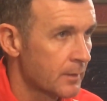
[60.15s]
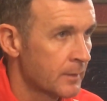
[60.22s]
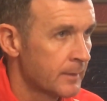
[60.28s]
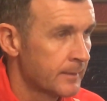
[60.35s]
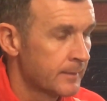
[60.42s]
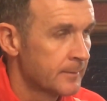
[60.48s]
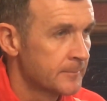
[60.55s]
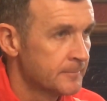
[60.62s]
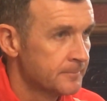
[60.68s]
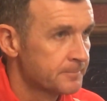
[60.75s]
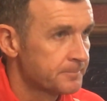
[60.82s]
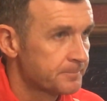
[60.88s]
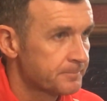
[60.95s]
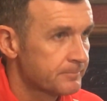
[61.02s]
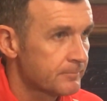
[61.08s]
they're
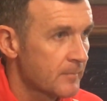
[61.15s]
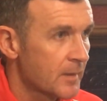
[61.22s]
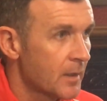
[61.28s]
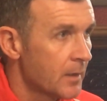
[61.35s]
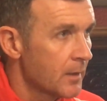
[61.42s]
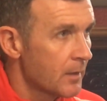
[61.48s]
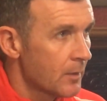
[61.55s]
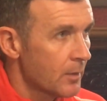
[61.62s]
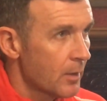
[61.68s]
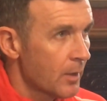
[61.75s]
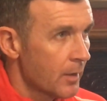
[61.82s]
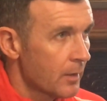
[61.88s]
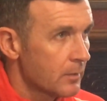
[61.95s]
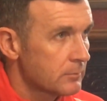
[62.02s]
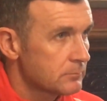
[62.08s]
angry about what
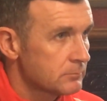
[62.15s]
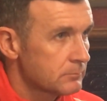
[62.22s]
happened?